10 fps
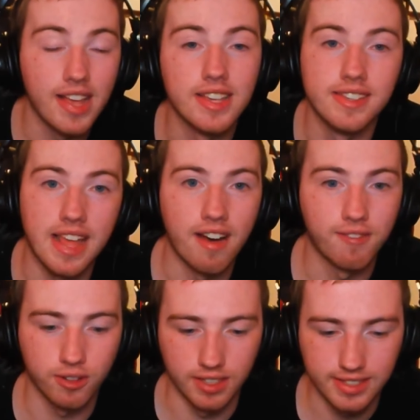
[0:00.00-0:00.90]
is that
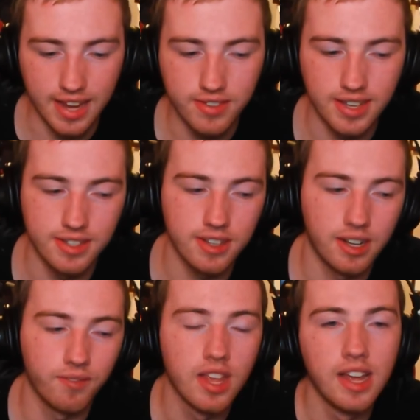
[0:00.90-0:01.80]
for the save system.